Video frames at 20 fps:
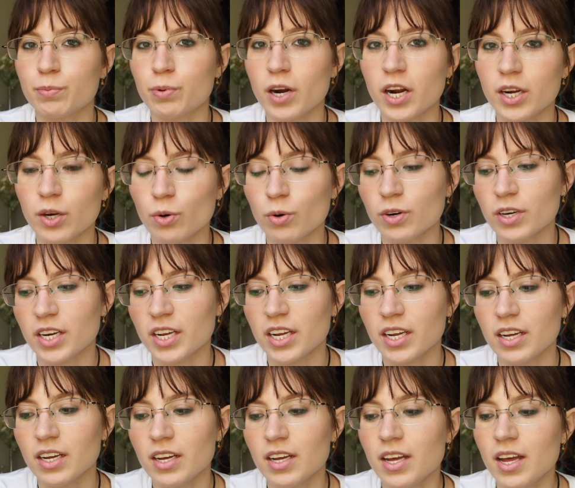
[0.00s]

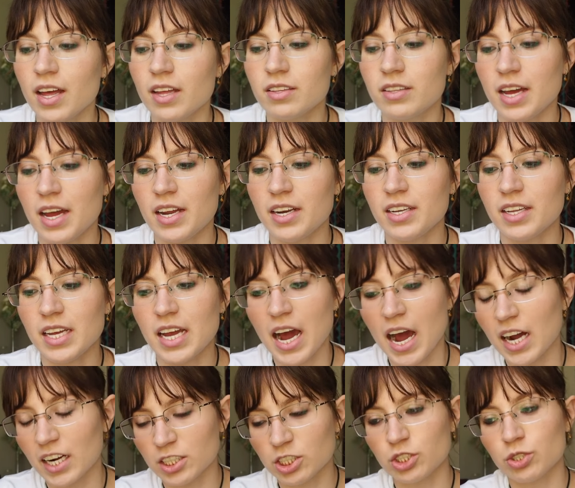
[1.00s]
priority than the
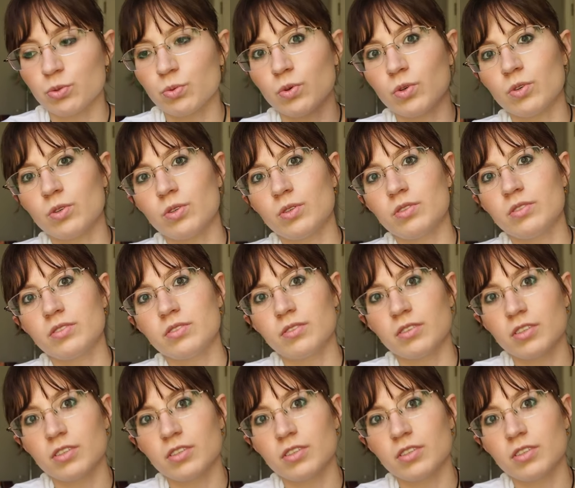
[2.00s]
actual